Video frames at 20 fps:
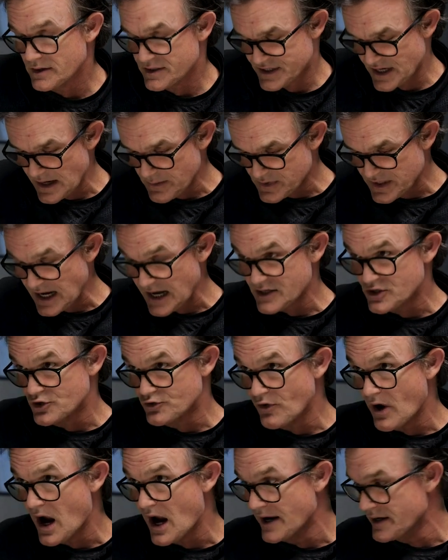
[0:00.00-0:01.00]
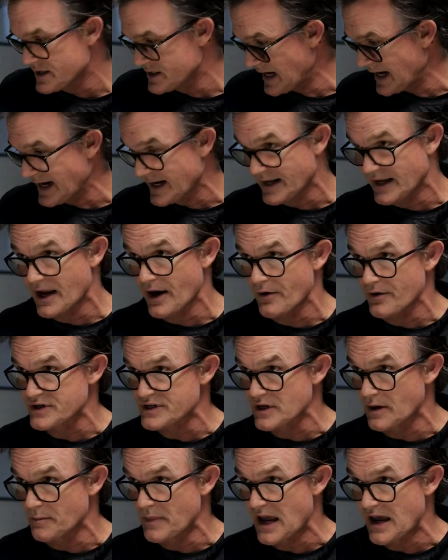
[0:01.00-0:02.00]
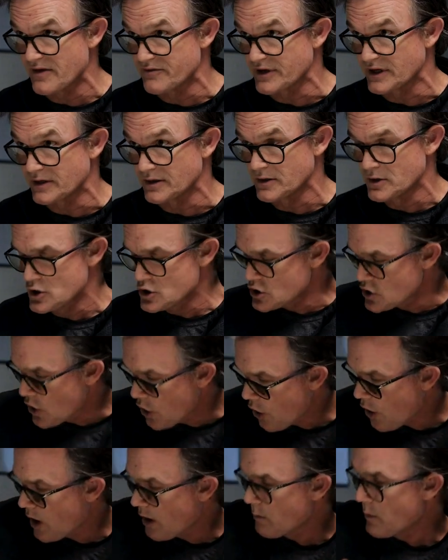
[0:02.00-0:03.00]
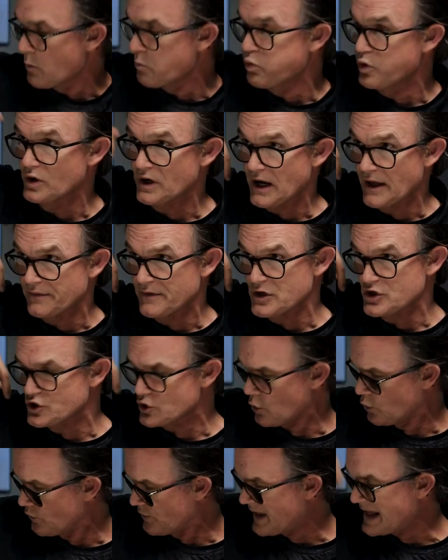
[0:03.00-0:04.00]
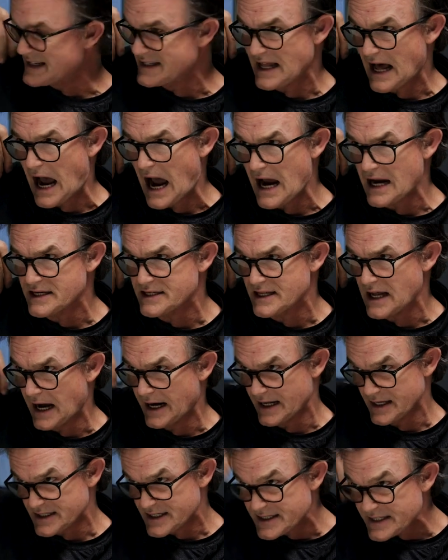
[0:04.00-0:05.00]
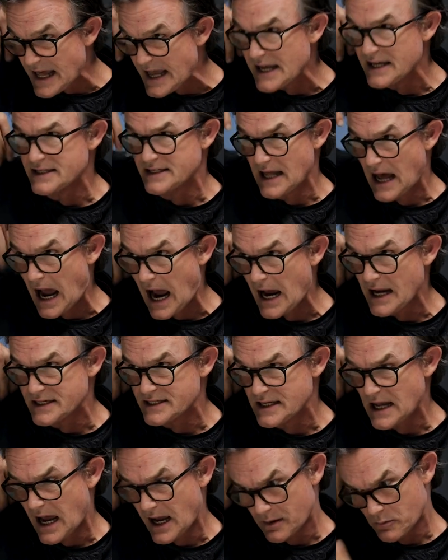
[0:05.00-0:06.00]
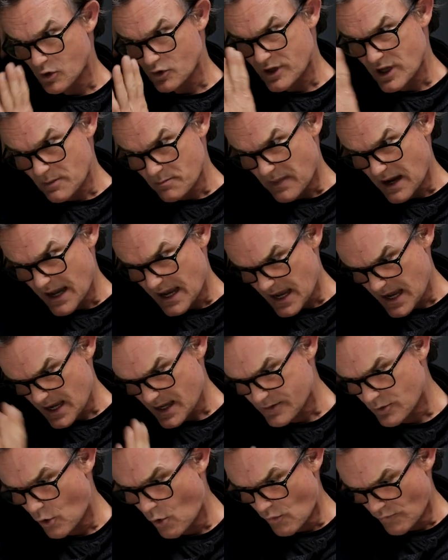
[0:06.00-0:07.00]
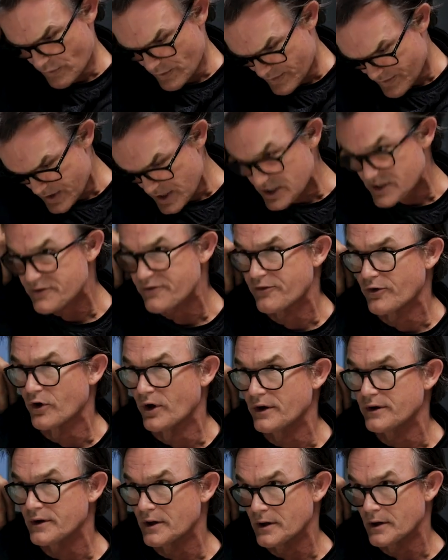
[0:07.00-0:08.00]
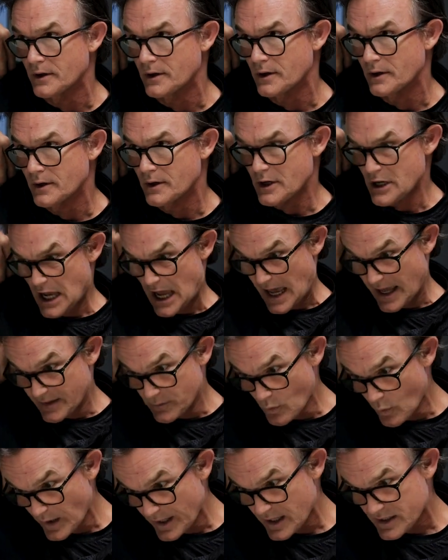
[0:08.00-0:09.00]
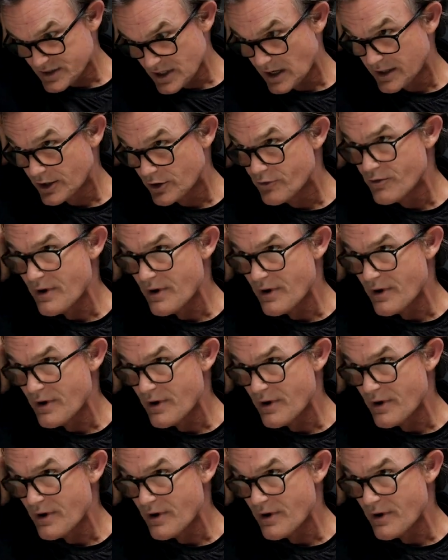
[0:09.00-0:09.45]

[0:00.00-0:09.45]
Same side stride is I got to carry something heavy. Okay. Oh, I'm going to put it on this shoulder. That's the high side. It stays the high side. I'm going to keep my head over this foot. Mm-hmm. And when it's on the